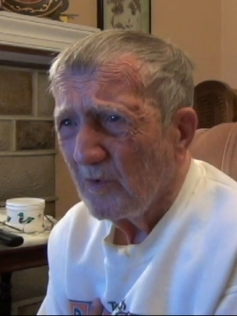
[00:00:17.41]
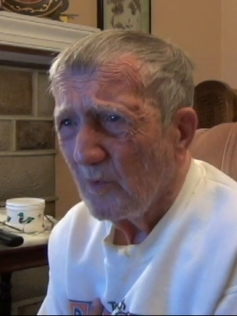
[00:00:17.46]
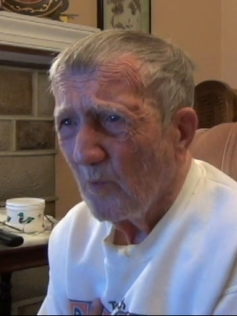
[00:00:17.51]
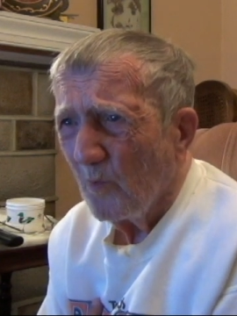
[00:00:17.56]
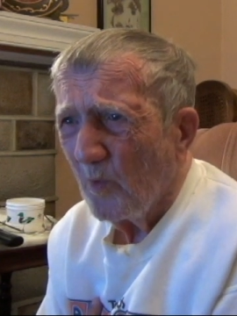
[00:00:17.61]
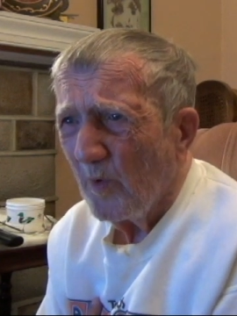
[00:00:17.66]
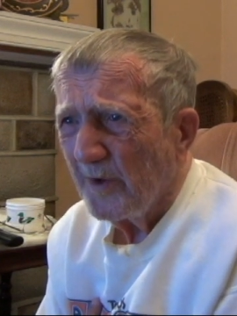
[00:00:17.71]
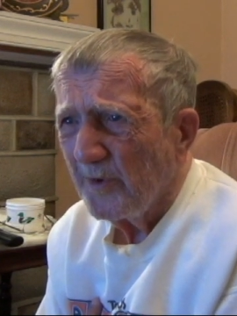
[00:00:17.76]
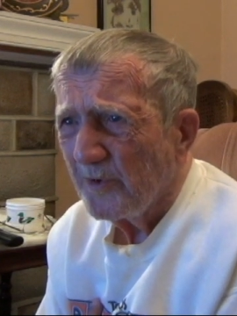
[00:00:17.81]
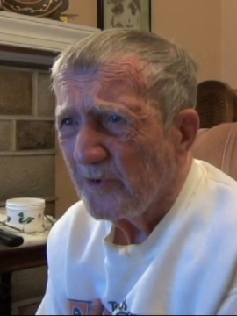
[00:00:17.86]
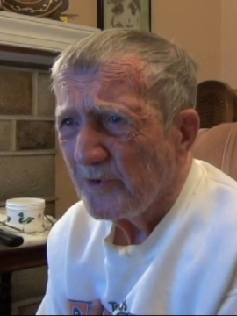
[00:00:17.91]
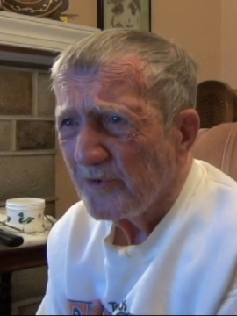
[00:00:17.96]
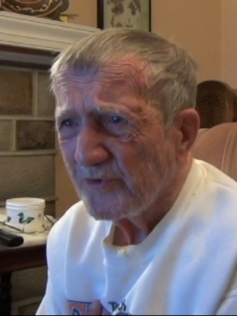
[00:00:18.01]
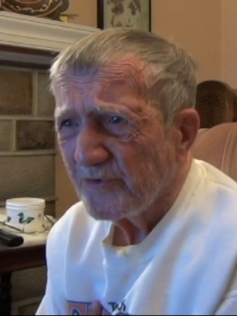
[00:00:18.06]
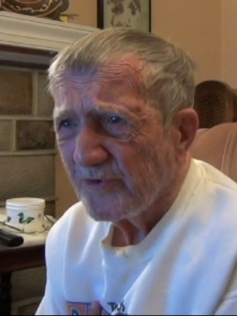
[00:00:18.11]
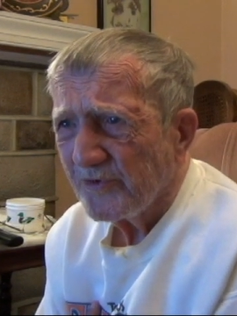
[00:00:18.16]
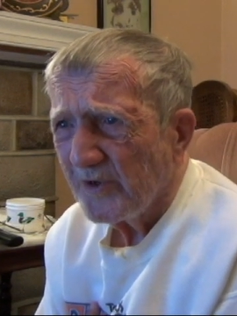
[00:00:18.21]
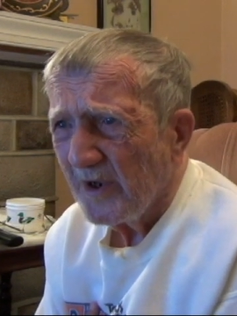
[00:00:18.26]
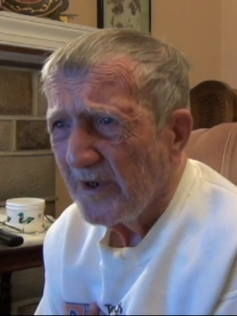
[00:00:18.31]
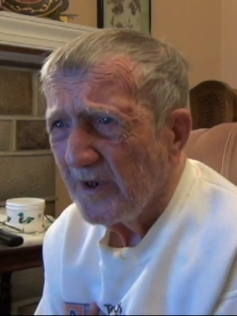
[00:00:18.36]
winter
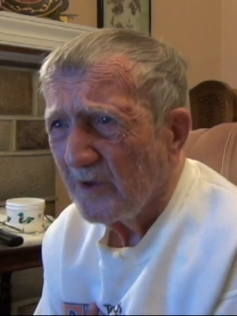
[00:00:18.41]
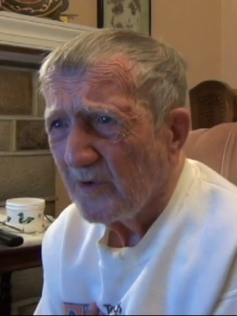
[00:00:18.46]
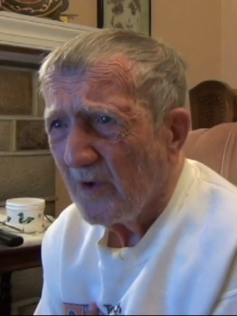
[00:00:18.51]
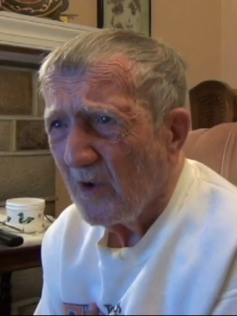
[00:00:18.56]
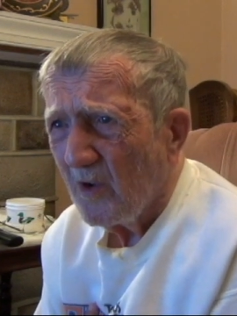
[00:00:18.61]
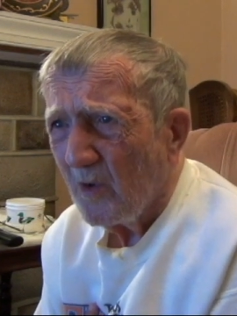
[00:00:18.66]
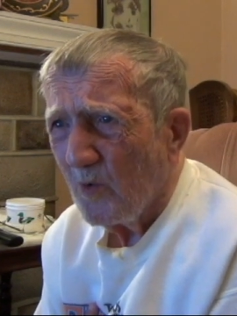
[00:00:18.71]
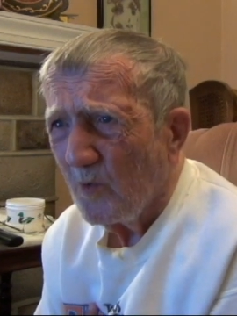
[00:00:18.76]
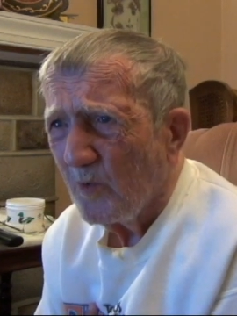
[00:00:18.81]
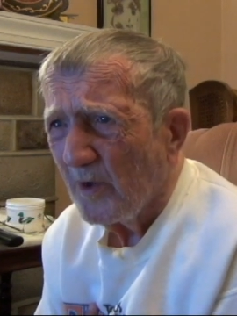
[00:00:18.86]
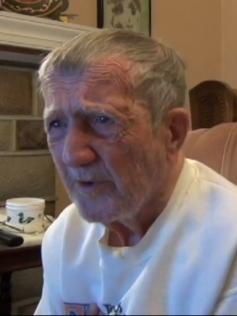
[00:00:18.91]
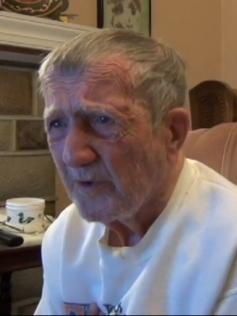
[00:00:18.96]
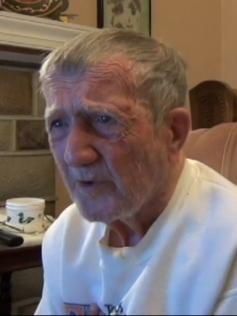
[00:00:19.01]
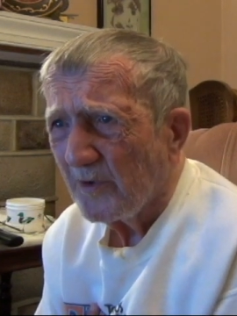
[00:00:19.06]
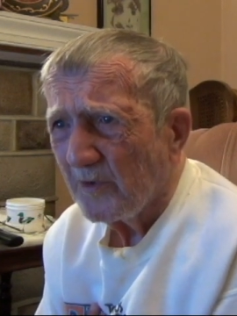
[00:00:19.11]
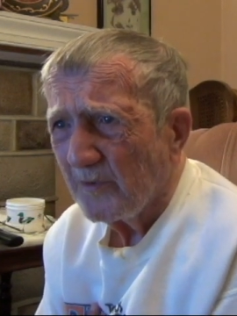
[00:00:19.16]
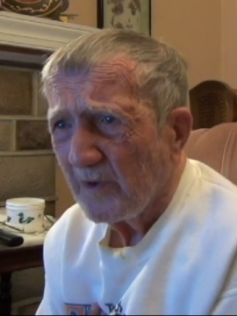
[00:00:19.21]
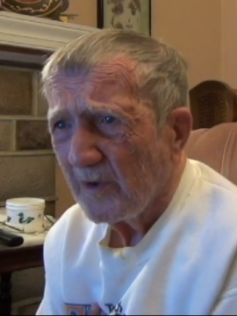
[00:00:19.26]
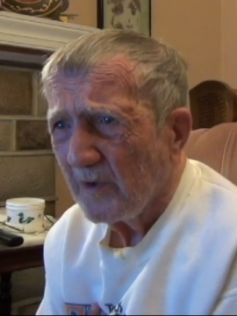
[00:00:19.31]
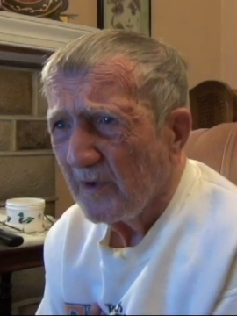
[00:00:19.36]
stayed all
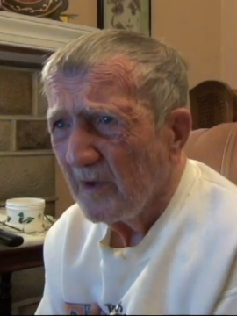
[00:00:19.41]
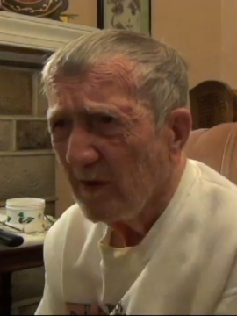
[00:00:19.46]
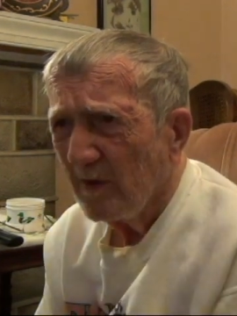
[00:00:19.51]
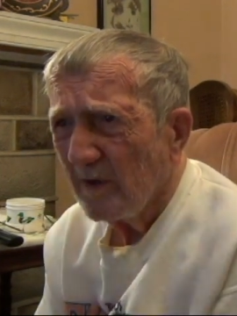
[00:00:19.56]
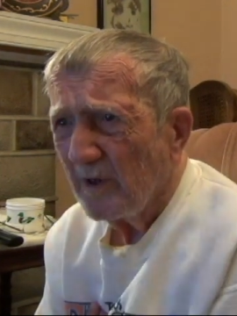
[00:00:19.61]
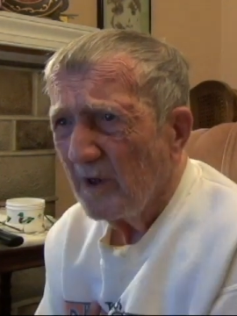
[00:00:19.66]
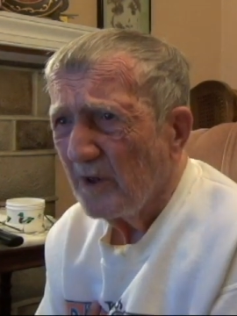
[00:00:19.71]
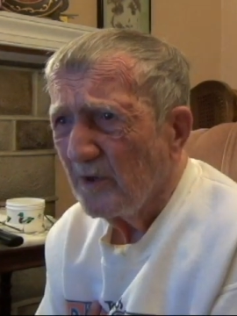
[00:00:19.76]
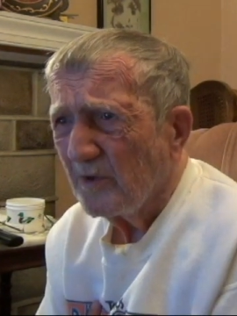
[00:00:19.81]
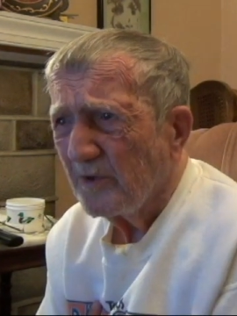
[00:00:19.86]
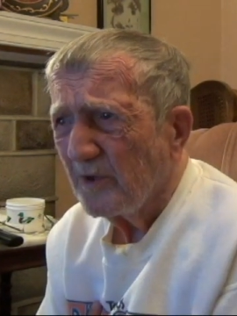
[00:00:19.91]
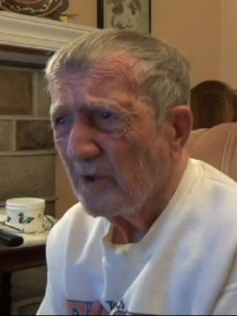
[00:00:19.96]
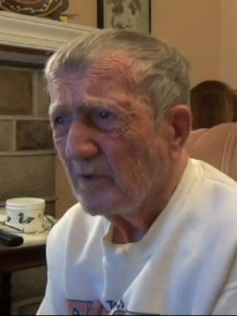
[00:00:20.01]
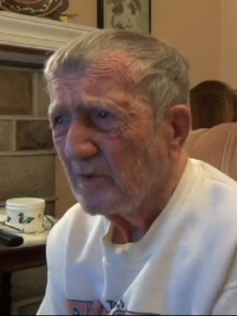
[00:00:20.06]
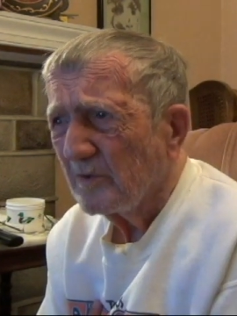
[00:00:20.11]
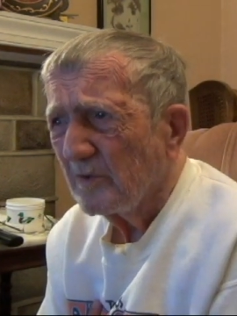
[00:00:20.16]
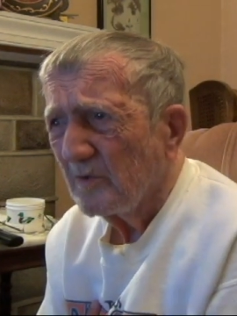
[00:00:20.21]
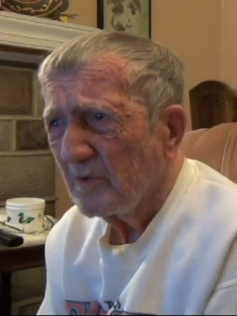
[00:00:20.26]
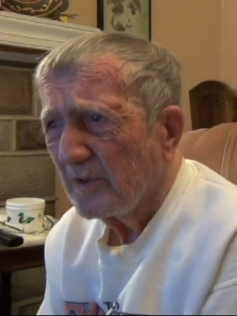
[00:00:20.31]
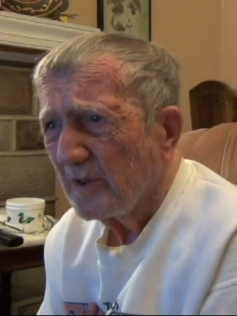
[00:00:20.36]
winter. It
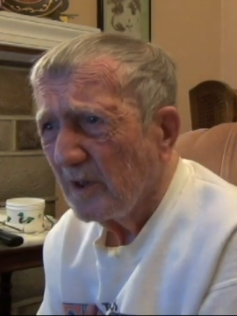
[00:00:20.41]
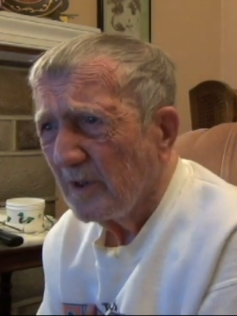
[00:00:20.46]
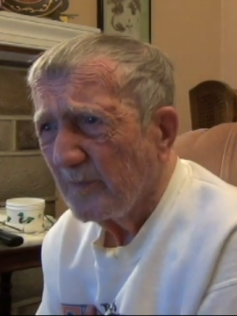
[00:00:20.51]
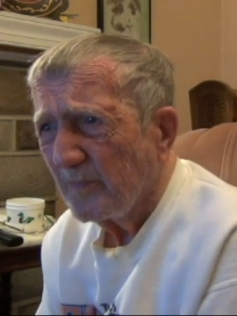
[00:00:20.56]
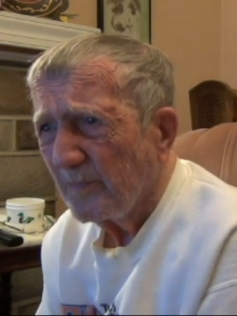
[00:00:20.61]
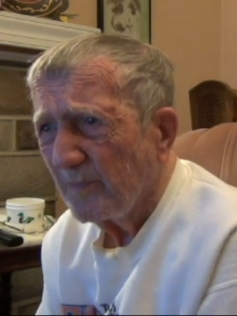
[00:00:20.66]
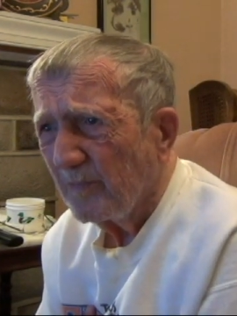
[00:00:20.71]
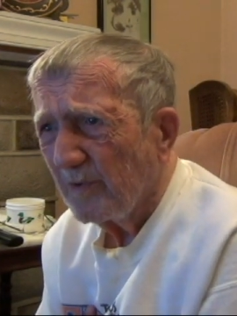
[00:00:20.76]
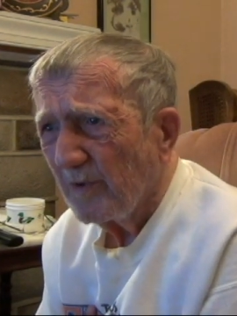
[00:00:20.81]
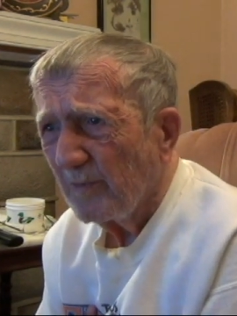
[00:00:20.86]
didn't get